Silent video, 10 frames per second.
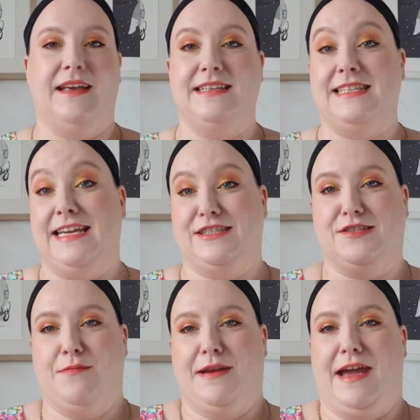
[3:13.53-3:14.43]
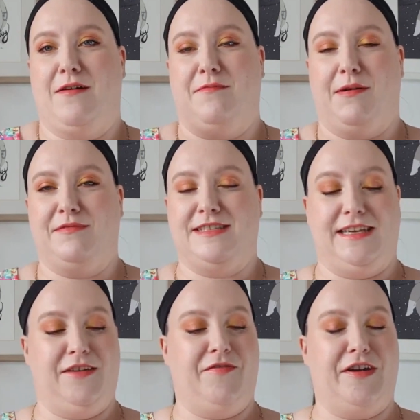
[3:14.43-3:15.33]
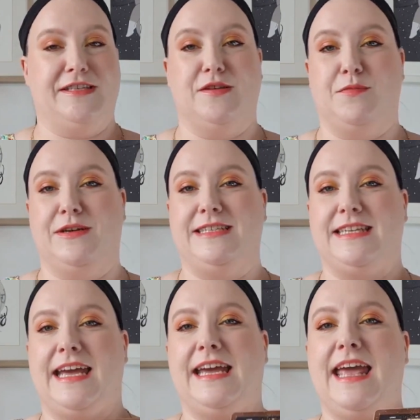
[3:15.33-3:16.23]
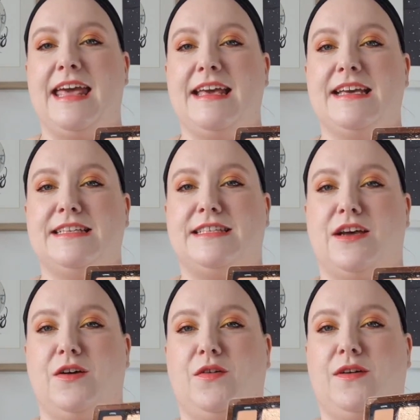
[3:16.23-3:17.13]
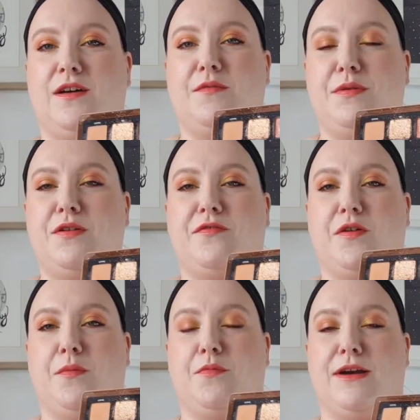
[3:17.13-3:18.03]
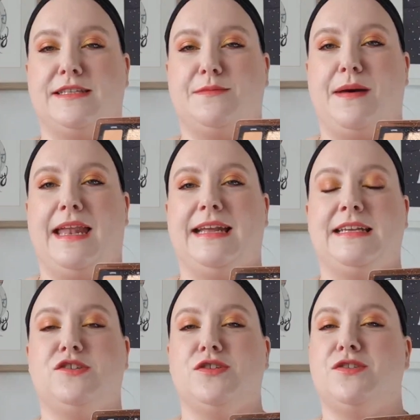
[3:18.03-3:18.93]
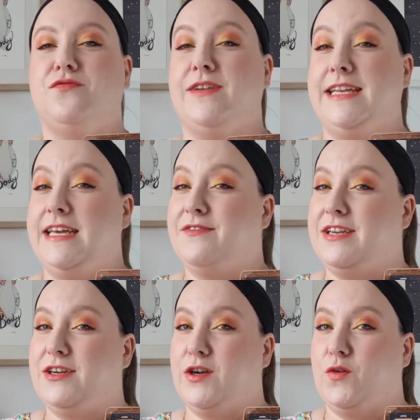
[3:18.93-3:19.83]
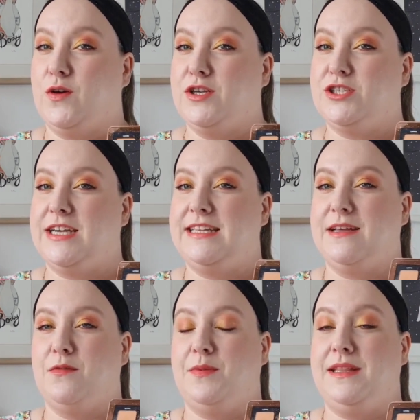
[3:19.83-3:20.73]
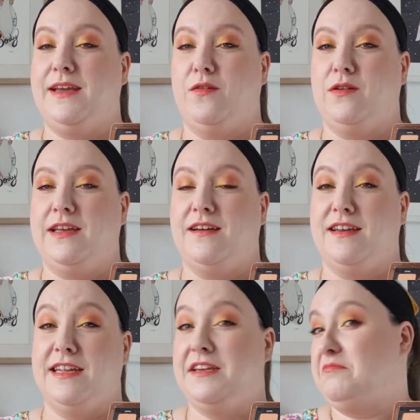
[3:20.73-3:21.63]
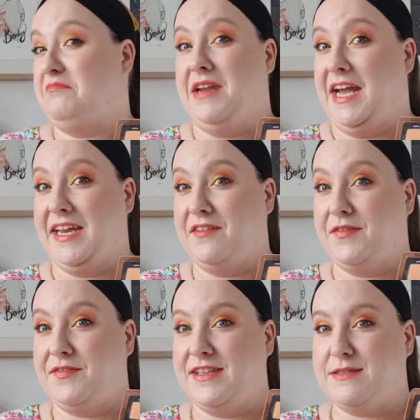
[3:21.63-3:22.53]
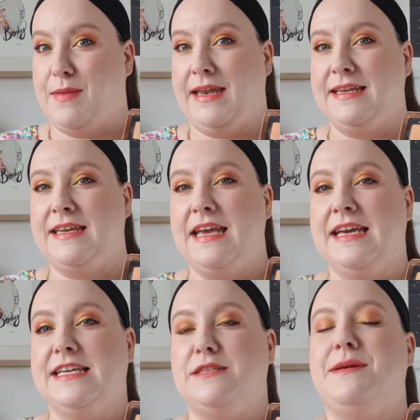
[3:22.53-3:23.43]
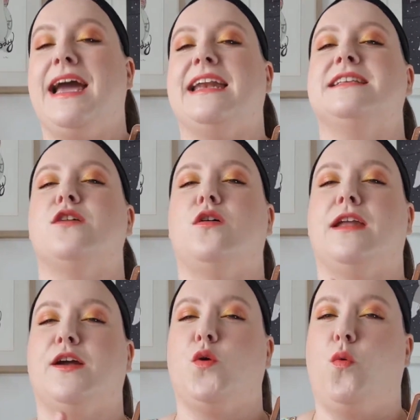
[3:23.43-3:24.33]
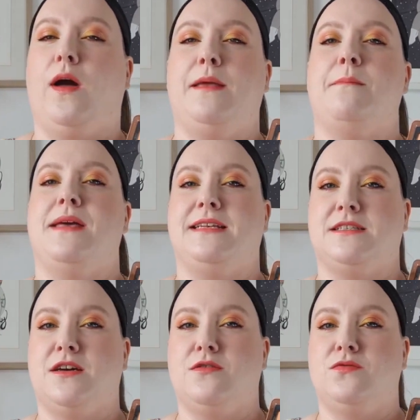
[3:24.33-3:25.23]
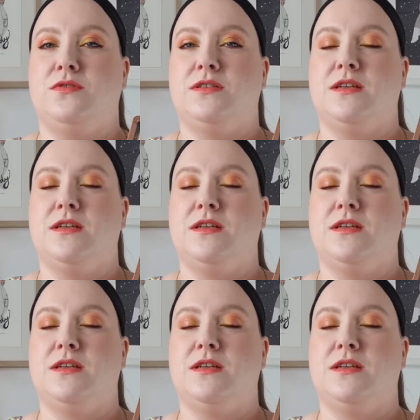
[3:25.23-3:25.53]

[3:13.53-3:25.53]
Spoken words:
it's the end of summer now. I'm obviously very summery today. So beautiful bronze palette. Doesn't really have an inner corner shade. That would be the only kind of negative of this palette to me. And it's all like quite mid-toned.